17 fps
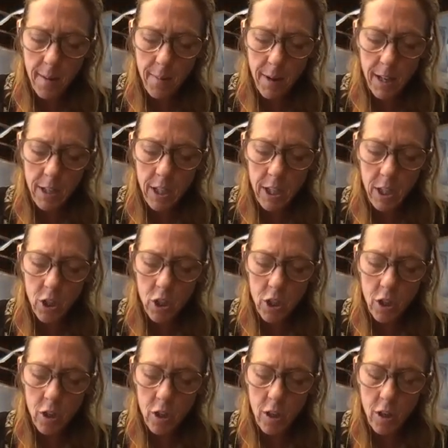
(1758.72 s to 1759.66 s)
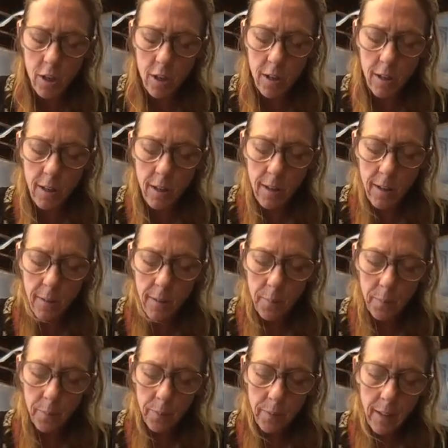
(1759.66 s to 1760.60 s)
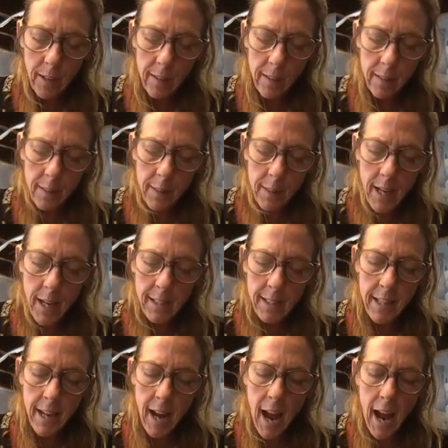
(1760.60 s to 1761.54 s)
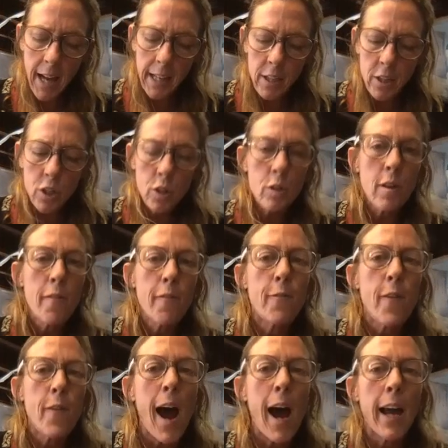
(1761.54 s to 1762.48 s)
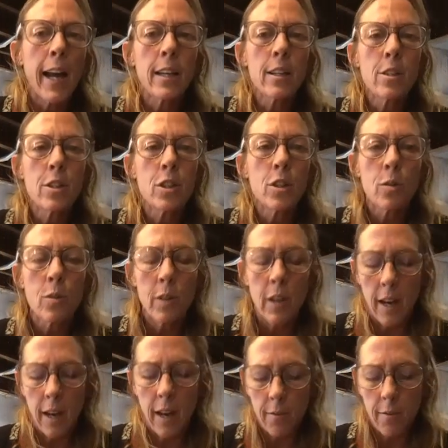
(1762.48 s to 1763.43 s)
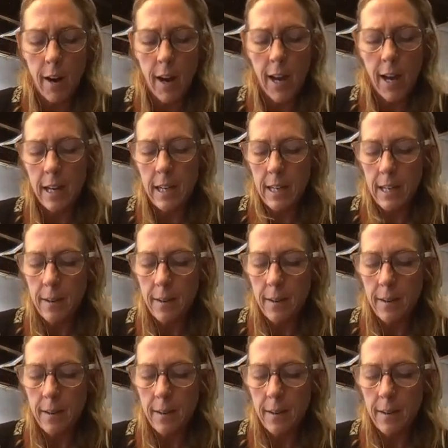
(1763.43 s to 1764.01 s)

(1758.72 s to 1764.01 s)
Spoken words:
additional things that I can do to fine tune it, right?